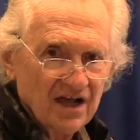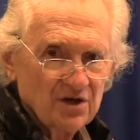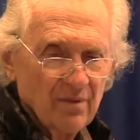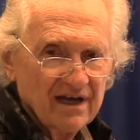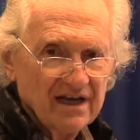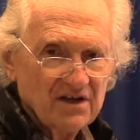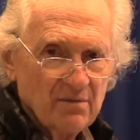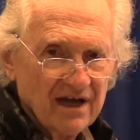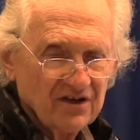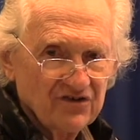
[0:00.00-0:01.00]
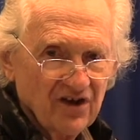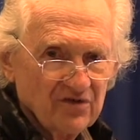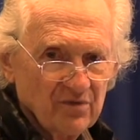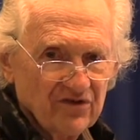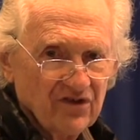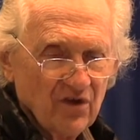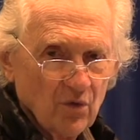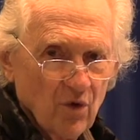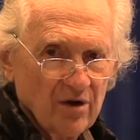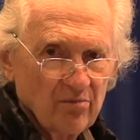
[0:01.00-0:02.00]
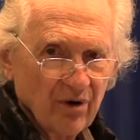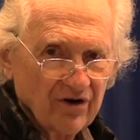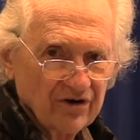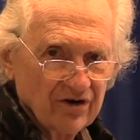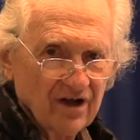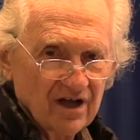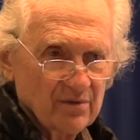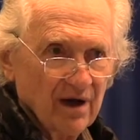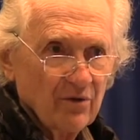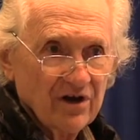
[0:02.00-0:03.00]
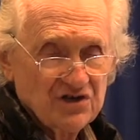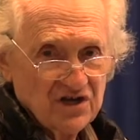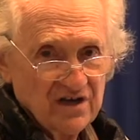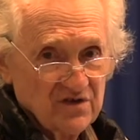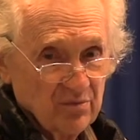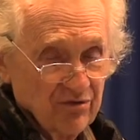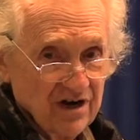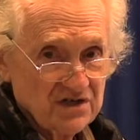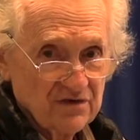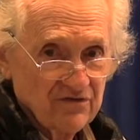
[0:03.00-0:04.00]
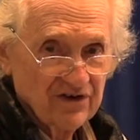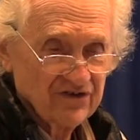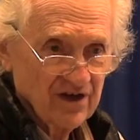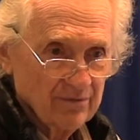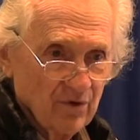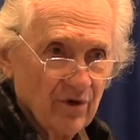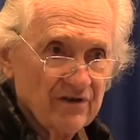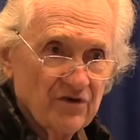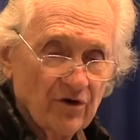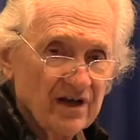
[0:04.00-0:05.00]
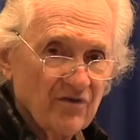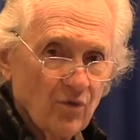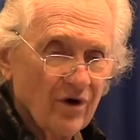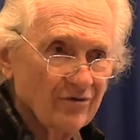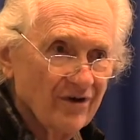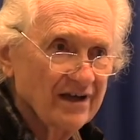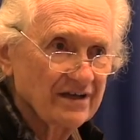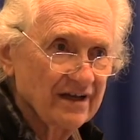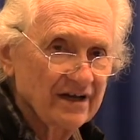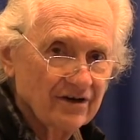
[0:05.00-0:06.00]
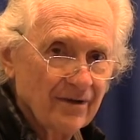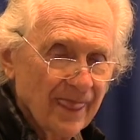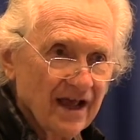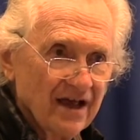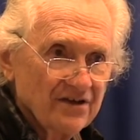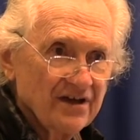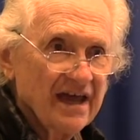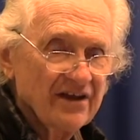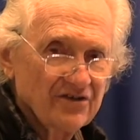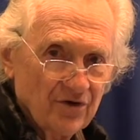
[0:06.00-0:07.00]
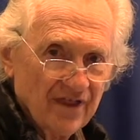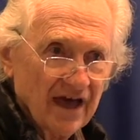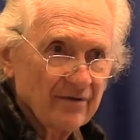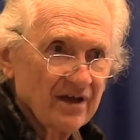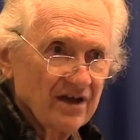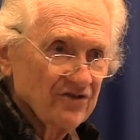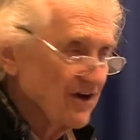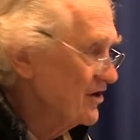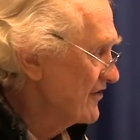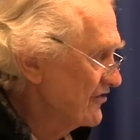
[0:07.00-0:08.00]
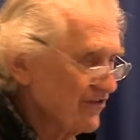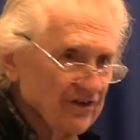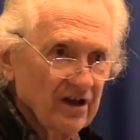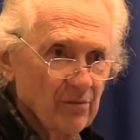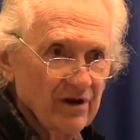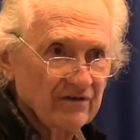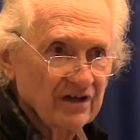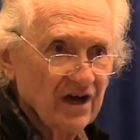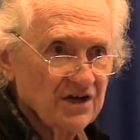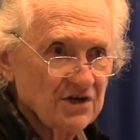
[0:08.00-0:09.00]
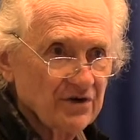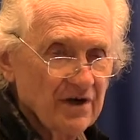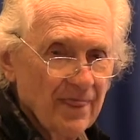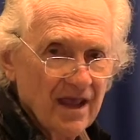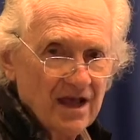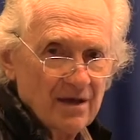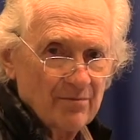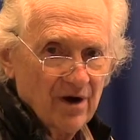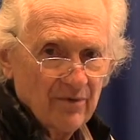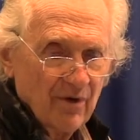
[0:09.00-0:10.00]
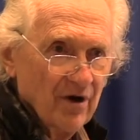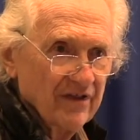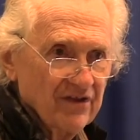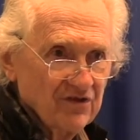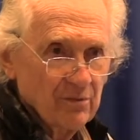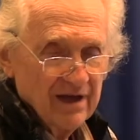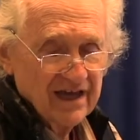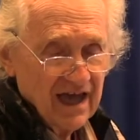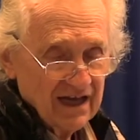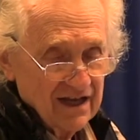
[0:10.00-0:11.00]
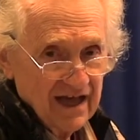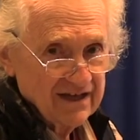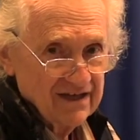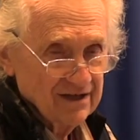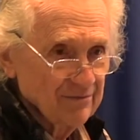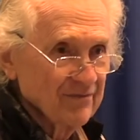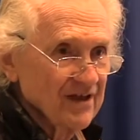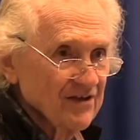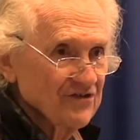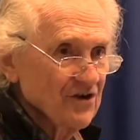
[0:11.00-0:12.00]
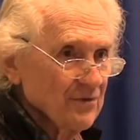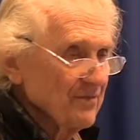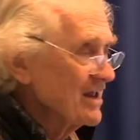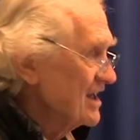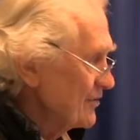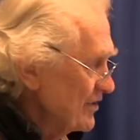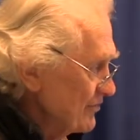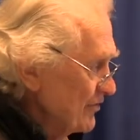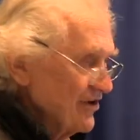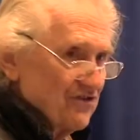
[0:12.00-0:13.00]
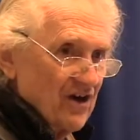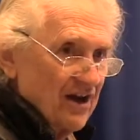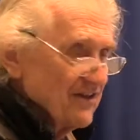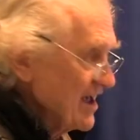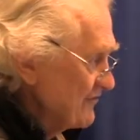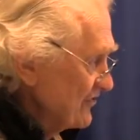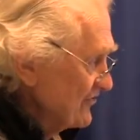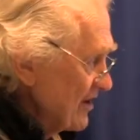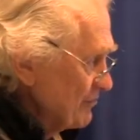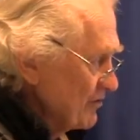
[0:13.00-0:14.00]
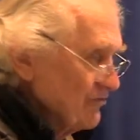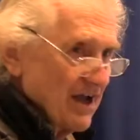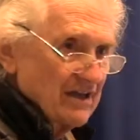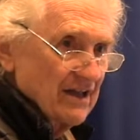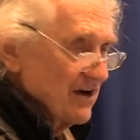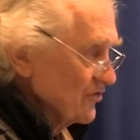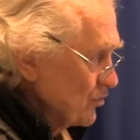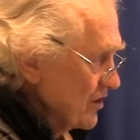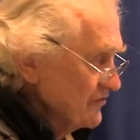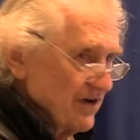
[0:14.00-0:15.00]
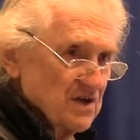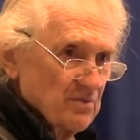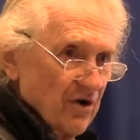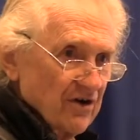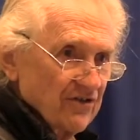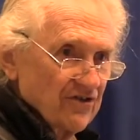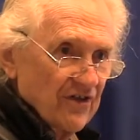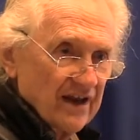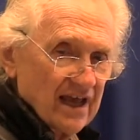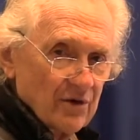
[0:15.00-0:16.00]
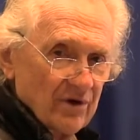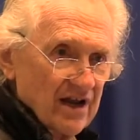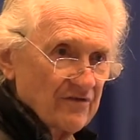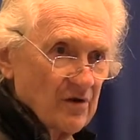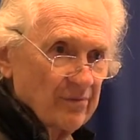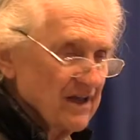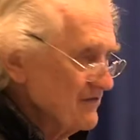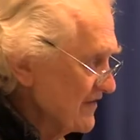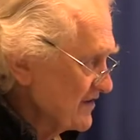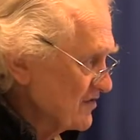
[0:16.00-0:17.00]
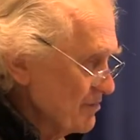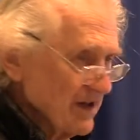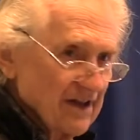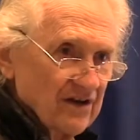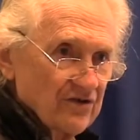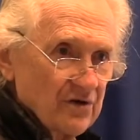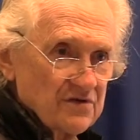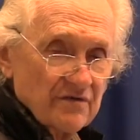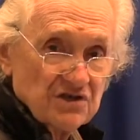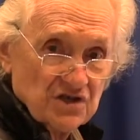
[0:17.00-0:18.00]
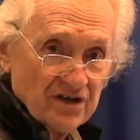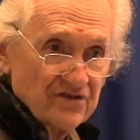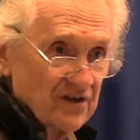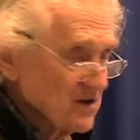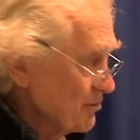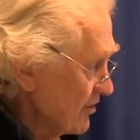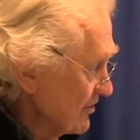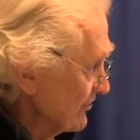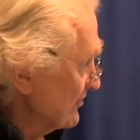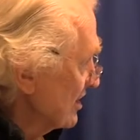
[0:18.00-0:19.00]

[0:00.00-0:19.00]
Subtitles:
you might need to make adjustments to the one burner. You might want to change the pressure, for example. Well, if you only have 1 regulator, you can't do that. So I know this is a little bit of a luxury, but we wanted this to be a Cadillac kiln. So we decided to have separate regulators, 1 for each burner, so that again, we'd have complete flexibility in terms of adjusting the burners.